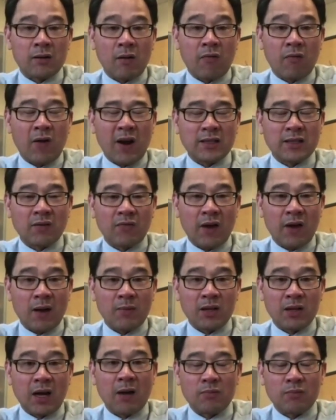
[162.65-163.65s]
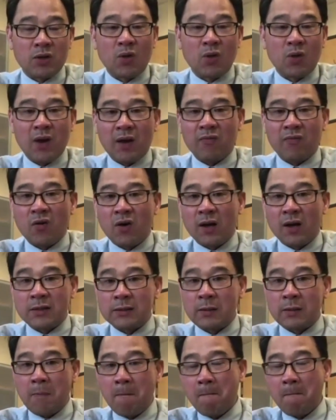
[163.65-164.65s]
their friends and family to come donate for
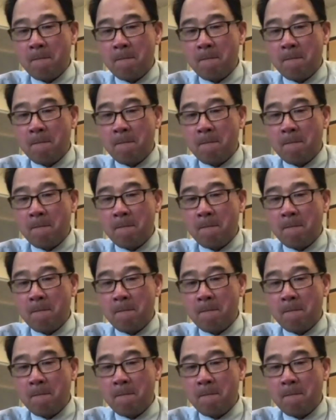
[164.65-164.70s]
us.